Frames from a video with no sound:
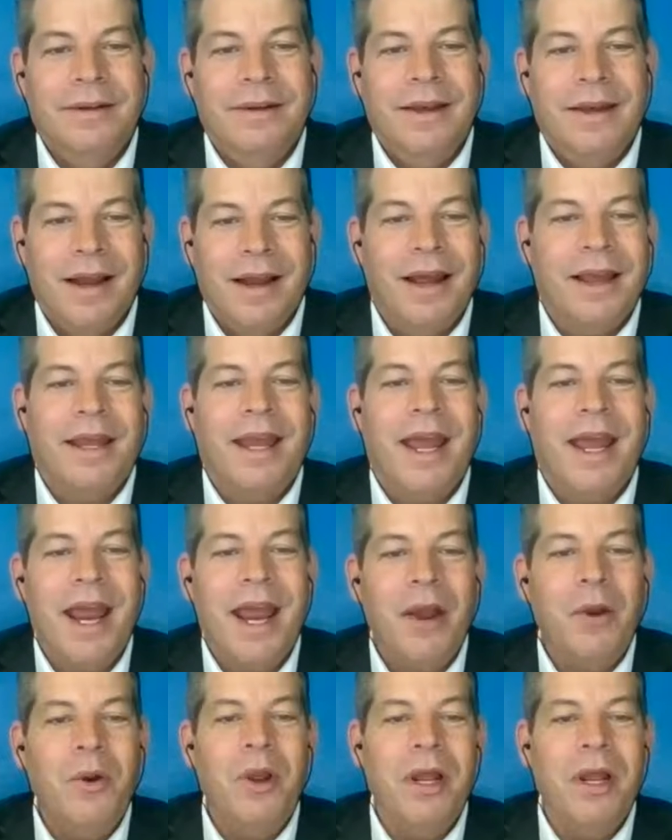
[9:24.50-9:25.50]
And I
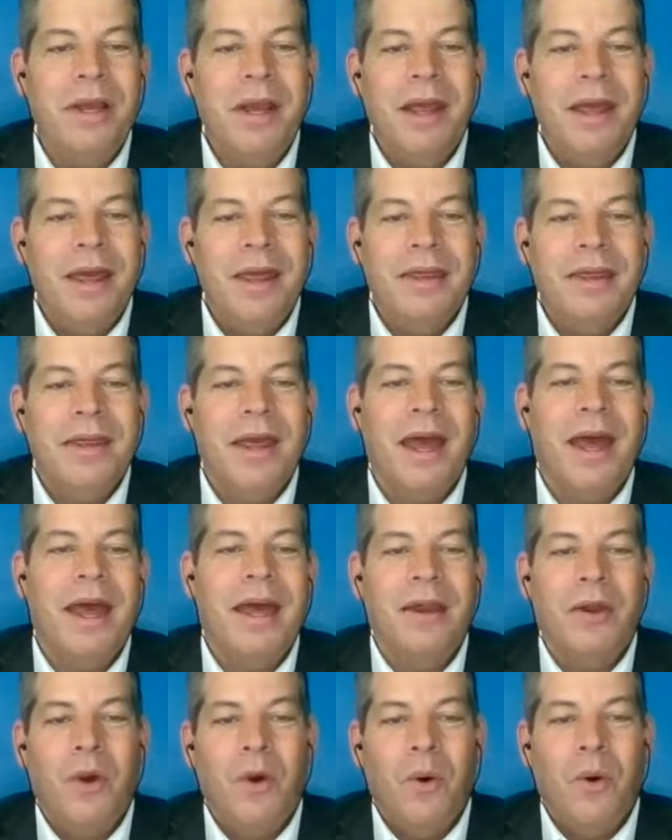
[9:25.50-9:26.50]
carried
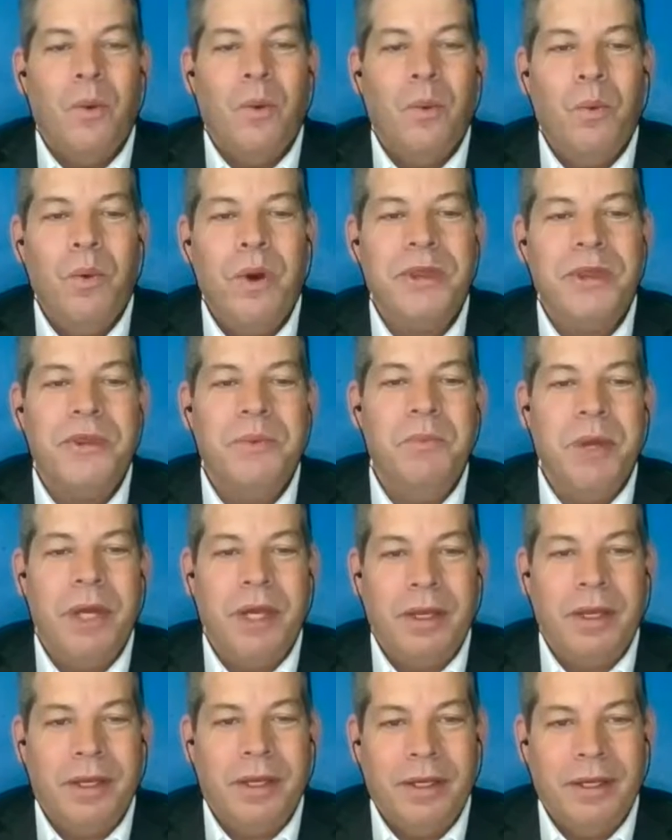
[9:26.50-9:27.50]
that with
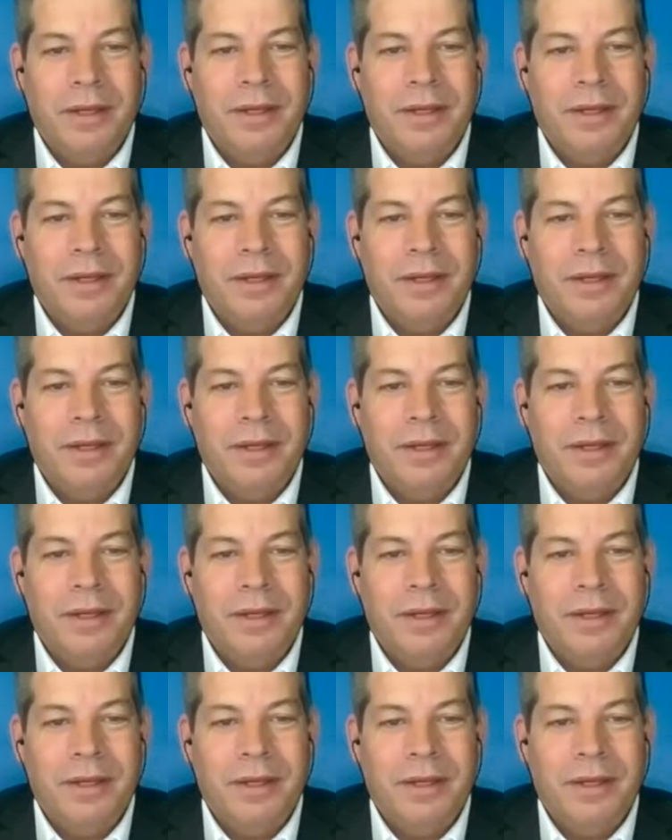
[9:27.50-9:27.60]
me